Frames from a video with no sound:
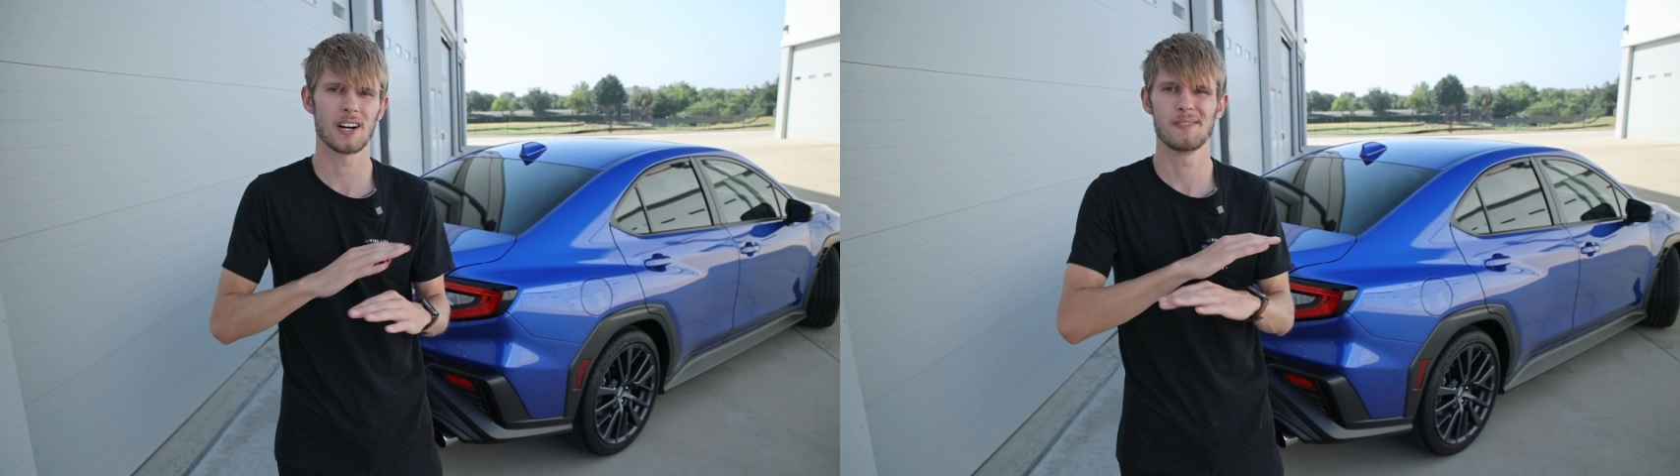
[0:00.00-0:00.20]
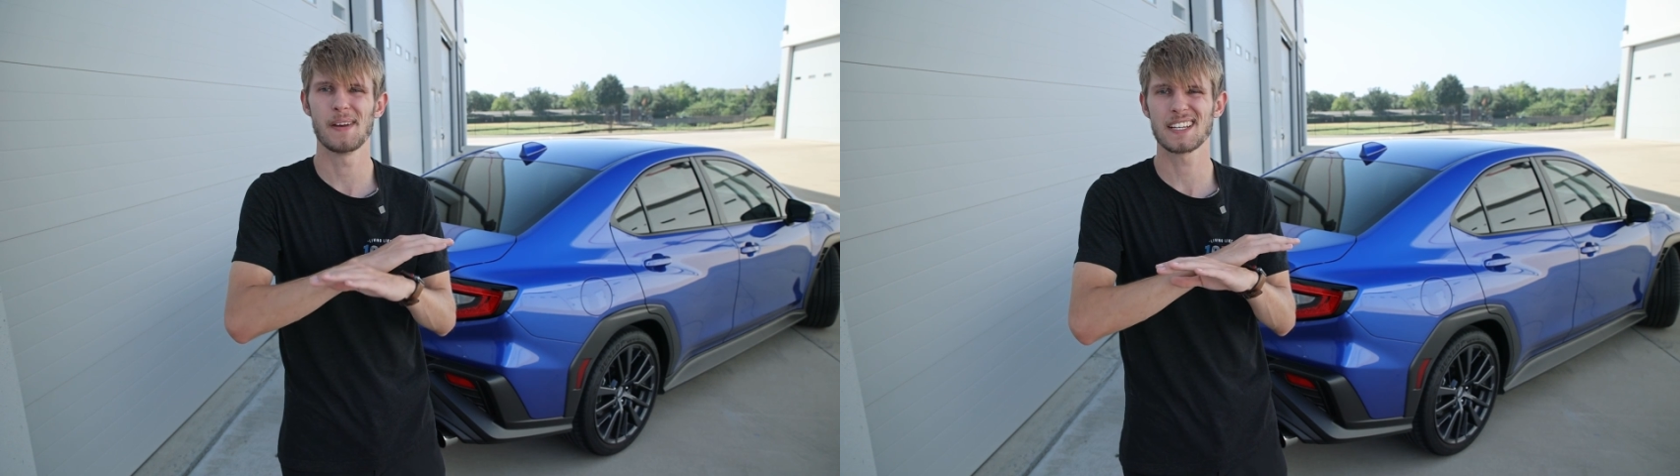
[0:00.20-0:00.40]

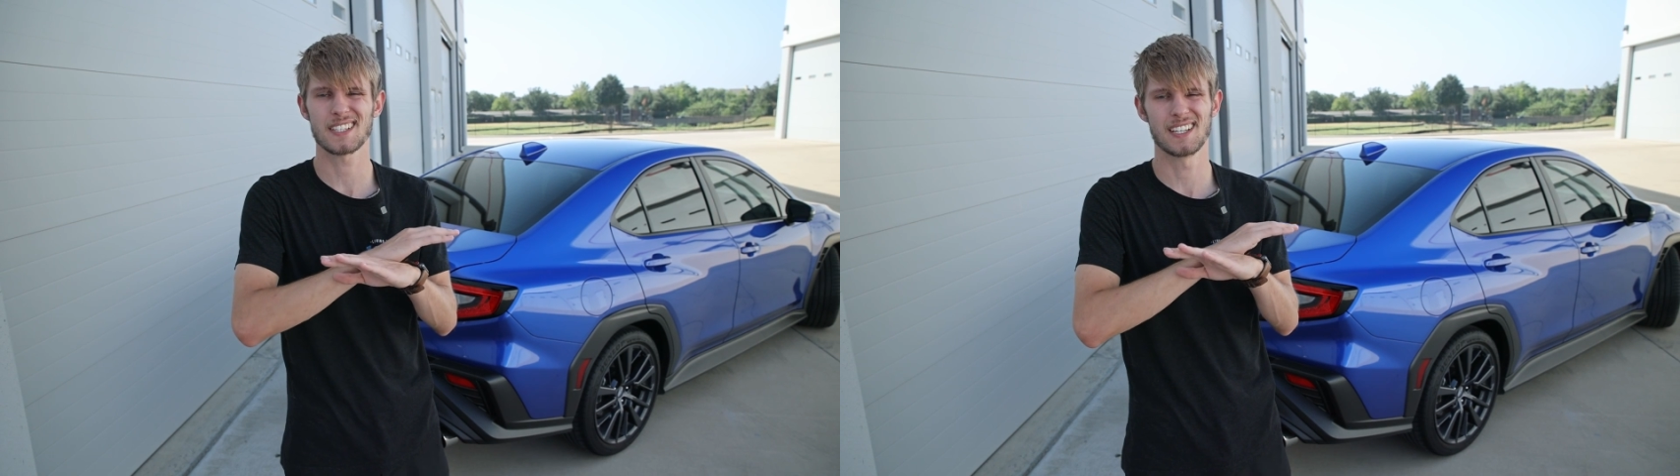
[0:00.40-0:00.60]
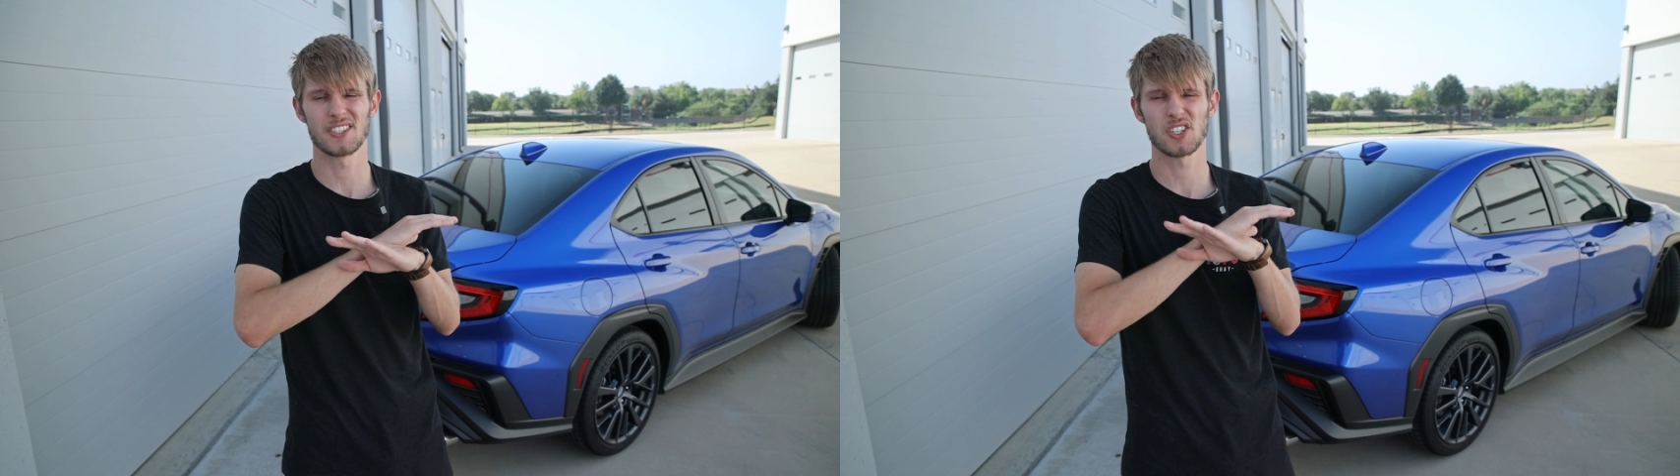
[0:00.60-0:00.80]
It makes
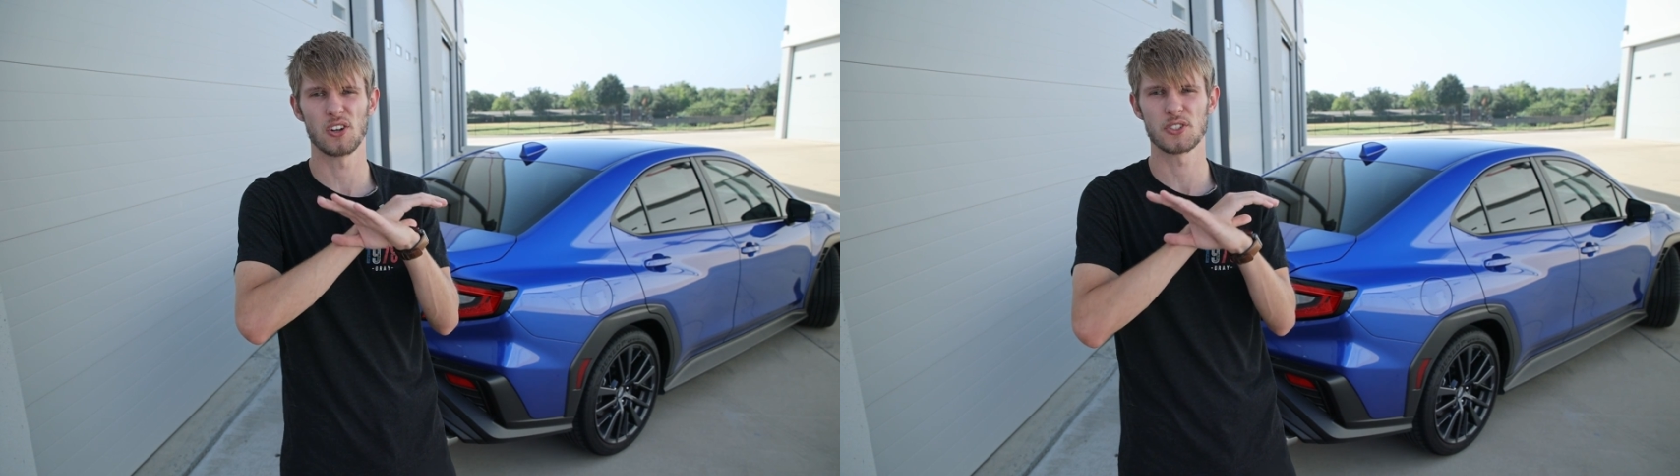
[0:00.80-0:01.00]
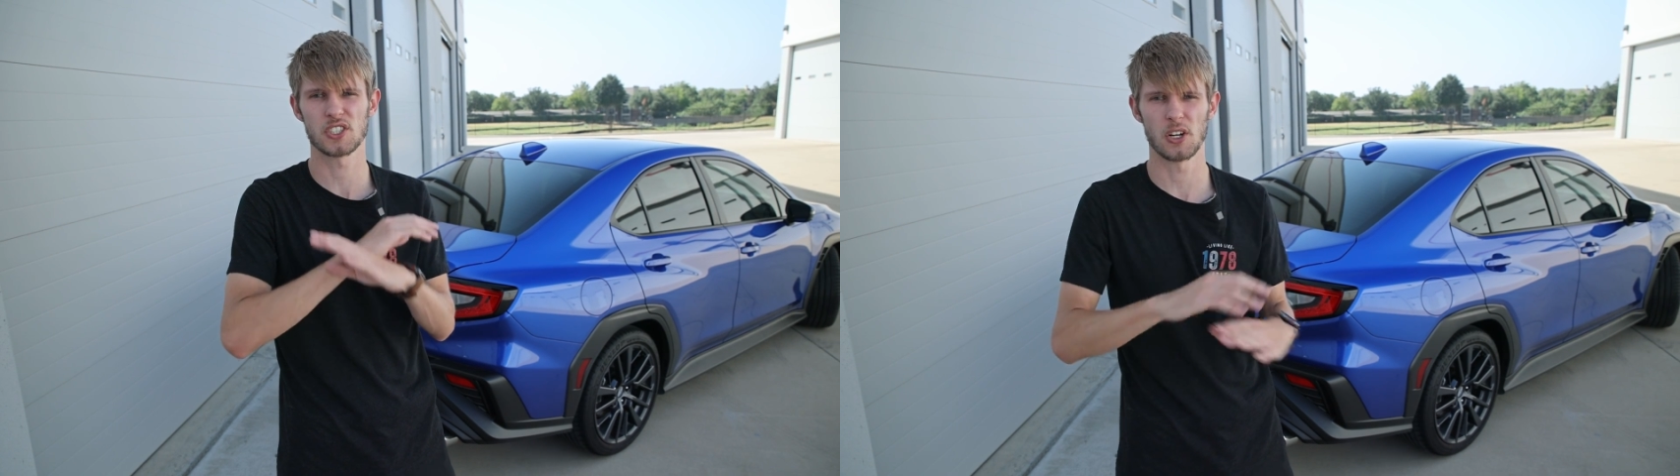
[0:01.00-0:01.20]

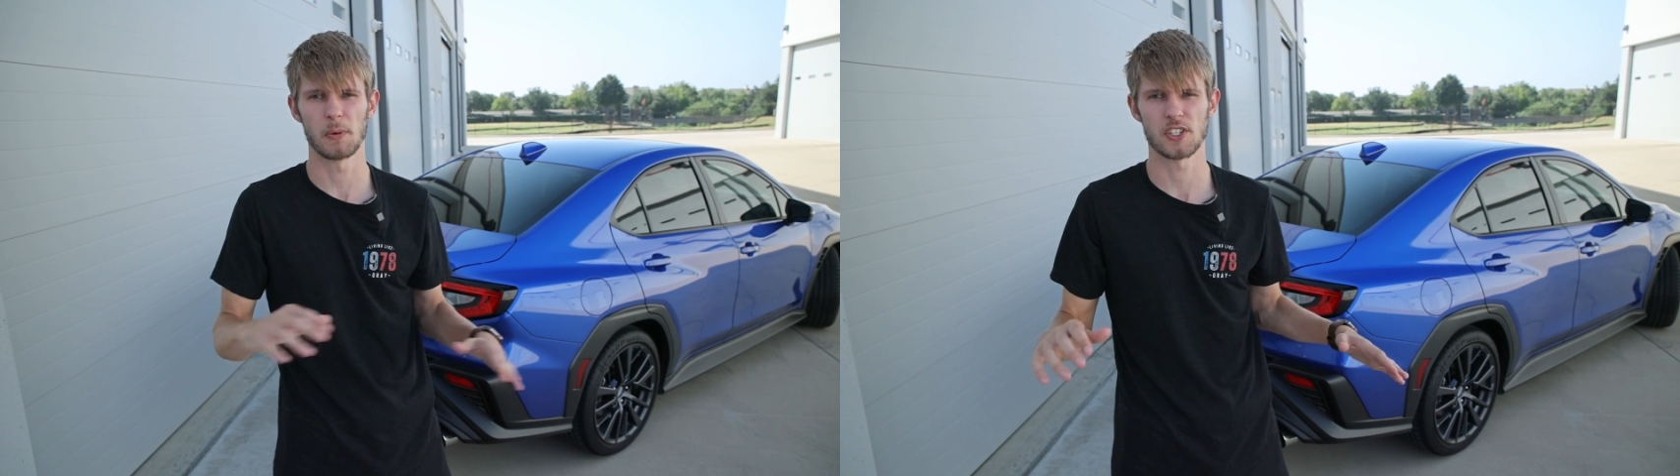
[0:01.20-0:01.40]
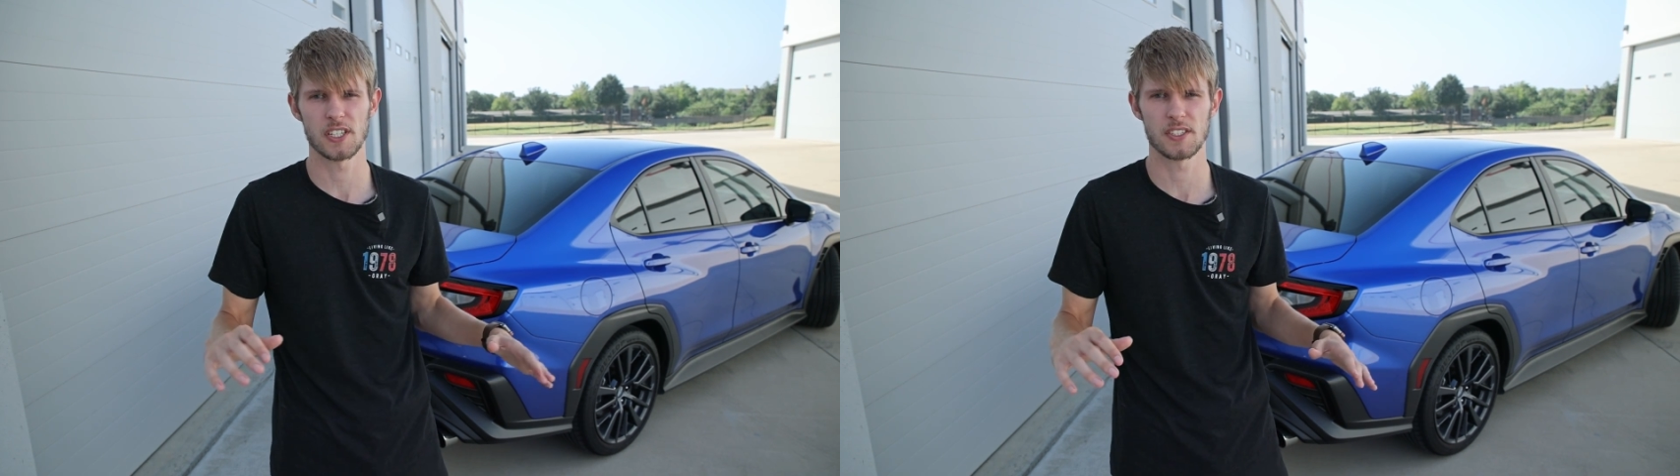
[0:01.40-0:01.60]
installs so
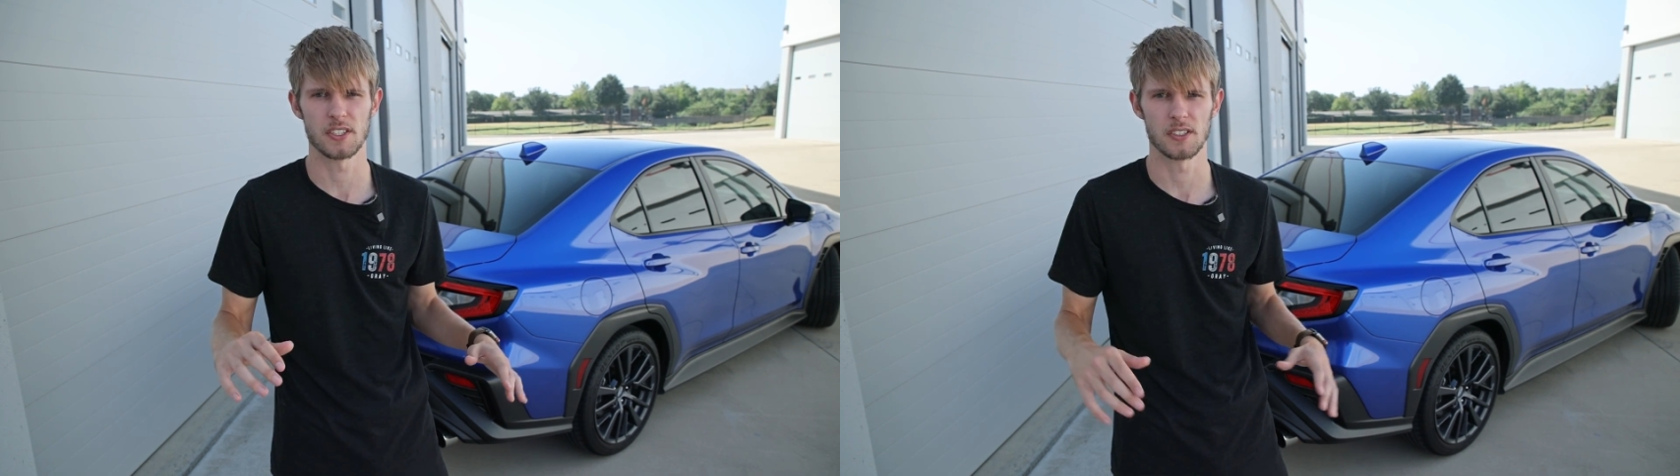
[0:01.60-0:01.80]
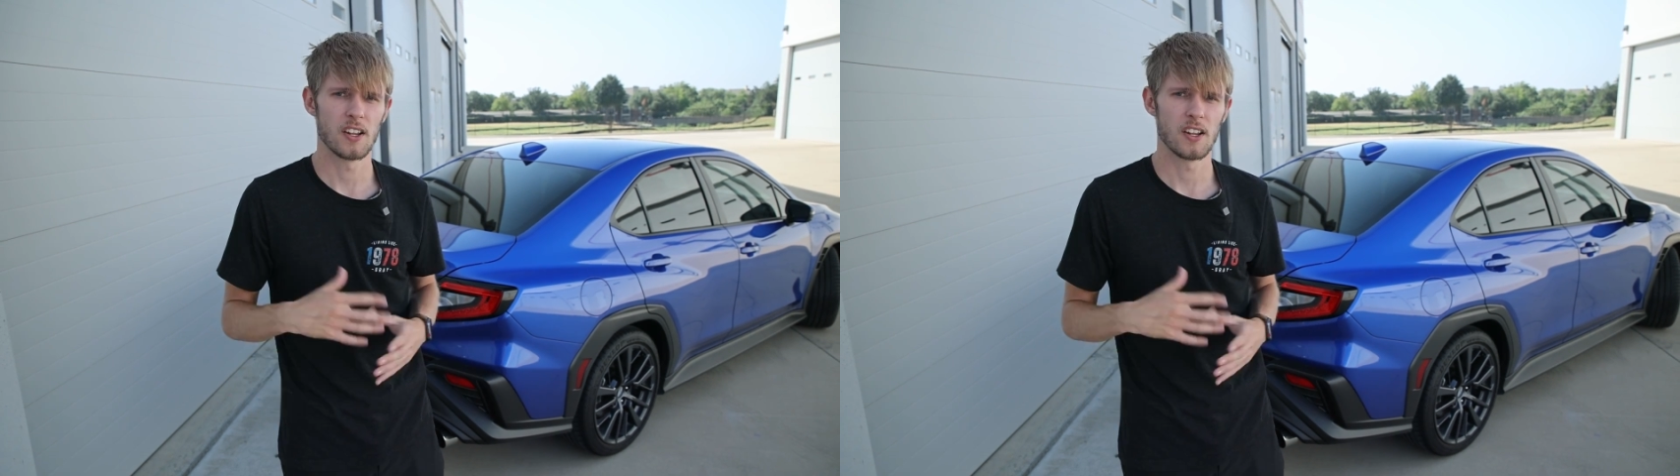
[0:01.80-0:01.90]
much easier.